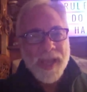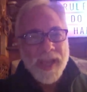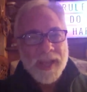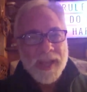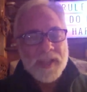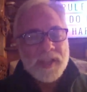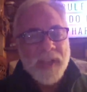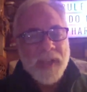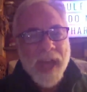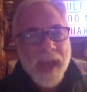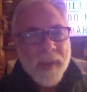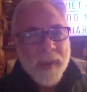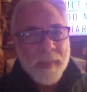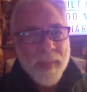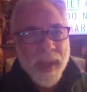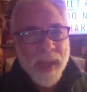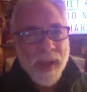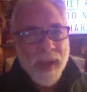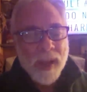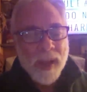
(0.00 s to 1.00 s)
it's not
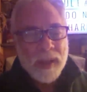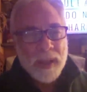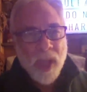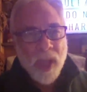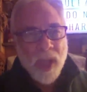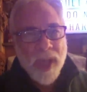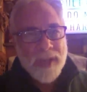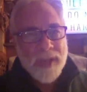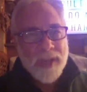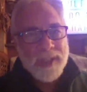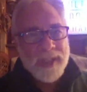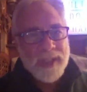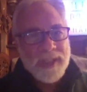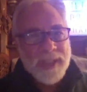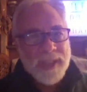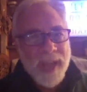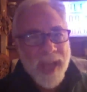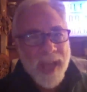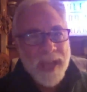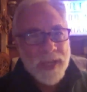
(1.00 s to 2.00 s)
about a loss is
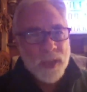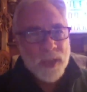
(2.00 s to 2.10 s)
not